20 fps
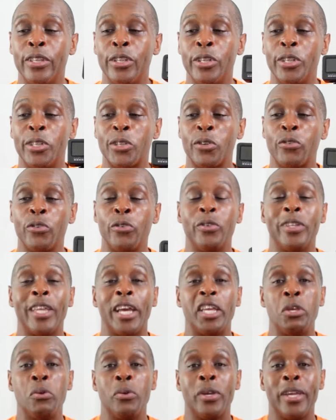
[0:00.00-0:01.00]
the screw
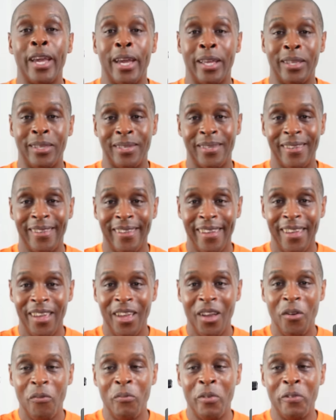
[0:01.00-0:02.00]
that you get
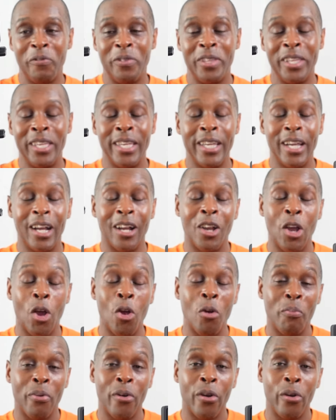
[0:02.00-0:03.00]
with the
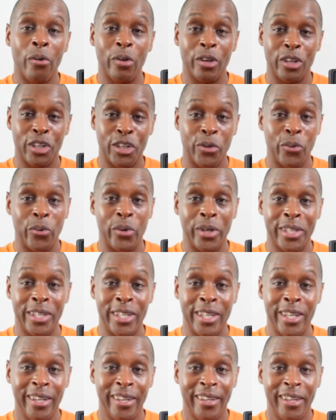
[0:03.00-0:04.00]
GoPro
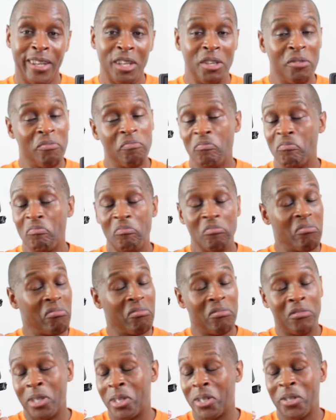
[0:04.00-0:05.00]
Shorty.
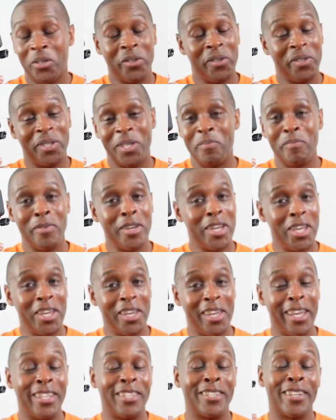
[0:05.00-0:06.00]
The screw to
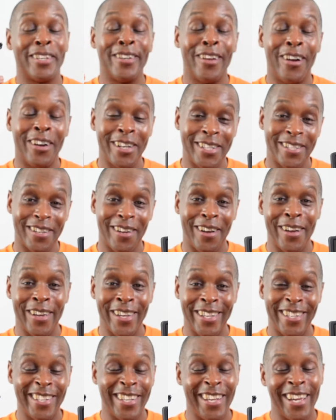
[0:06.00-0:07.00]
me, it's a nice
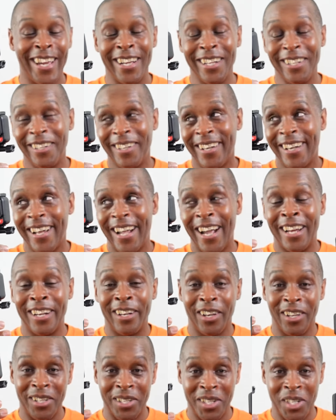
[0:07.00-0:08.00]
idea and
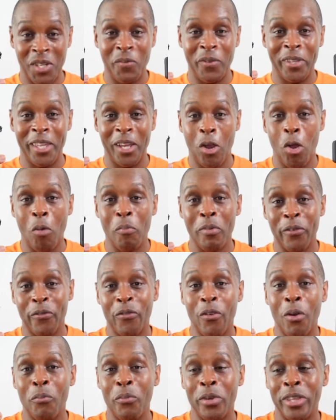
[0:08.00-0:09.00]
I can see where they're coming
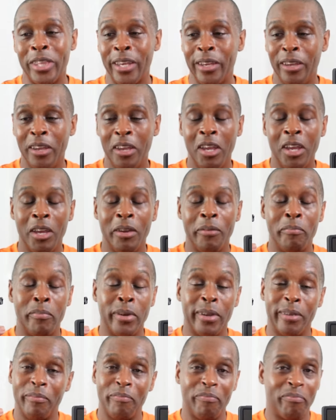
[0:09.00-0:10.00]
from with it.
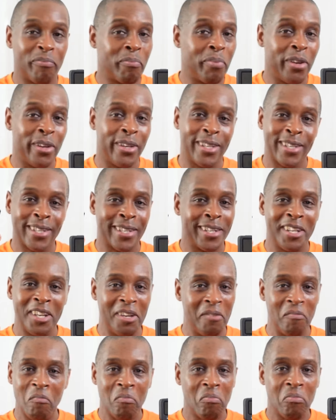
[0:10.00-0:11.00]
But
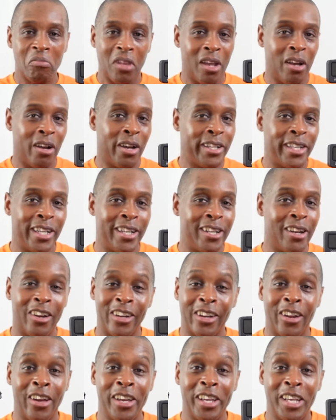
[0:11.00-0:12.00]
personally, I did not
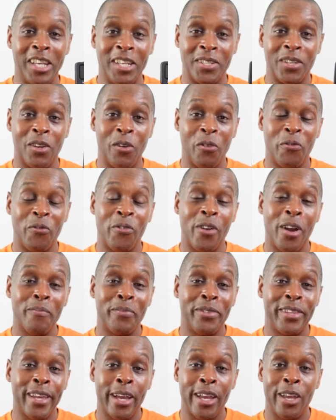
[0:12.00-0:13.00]
like it. So
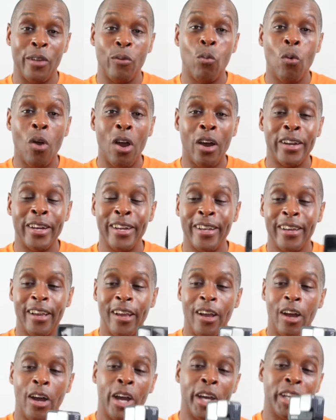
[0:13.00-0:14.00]
from day one,
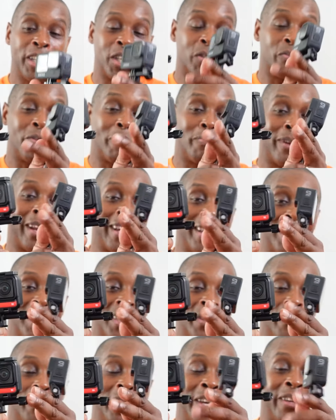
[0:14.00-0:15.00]
I just replaced
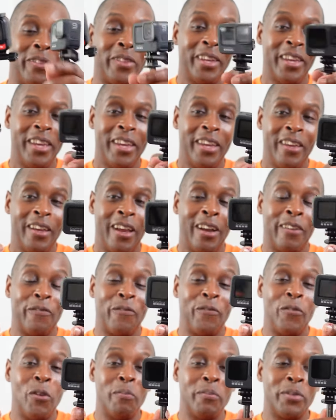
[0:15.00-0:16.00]
it with a
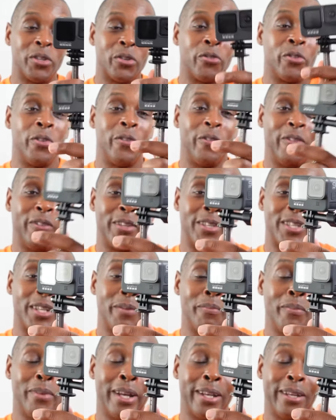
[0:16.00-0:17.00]
thumb screw
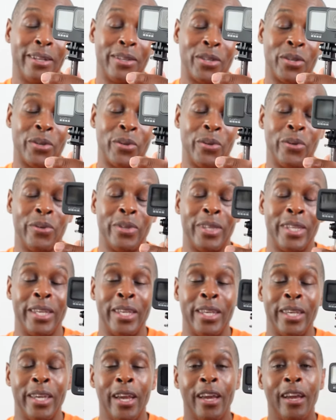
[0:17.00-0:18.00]
similar to
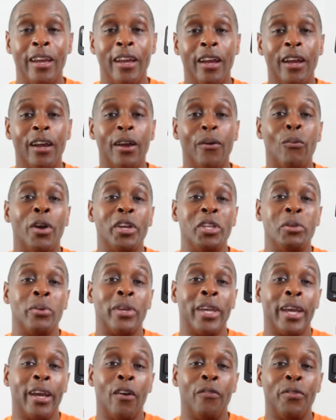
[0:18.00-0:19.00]
the what you
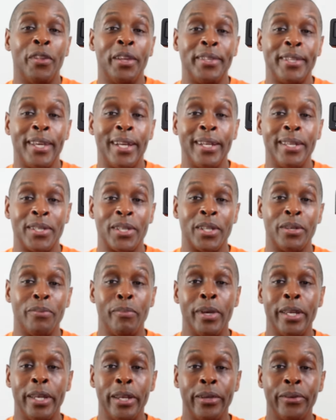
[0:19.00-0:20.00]
get on the Telesin
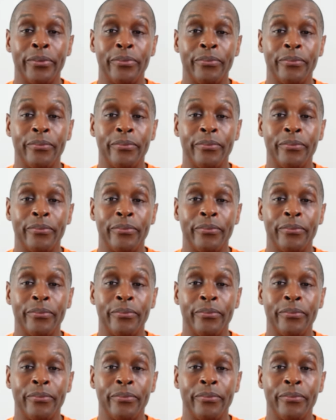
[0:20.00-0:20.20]
Mini.